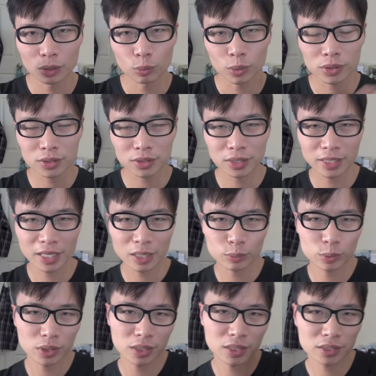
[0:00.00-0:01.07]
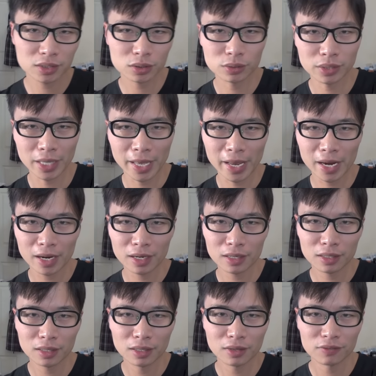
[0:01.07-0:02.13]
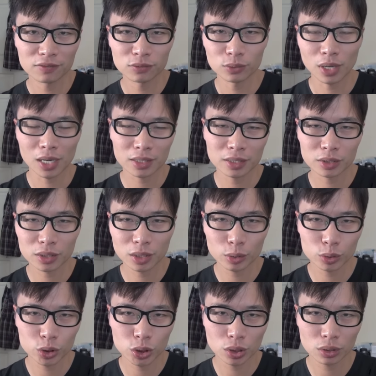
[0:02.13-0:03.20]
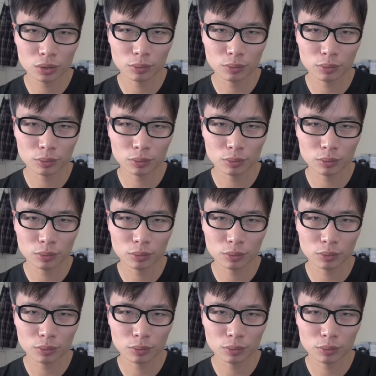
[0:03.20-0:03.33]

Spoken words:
Once they get released to the air through agriculture,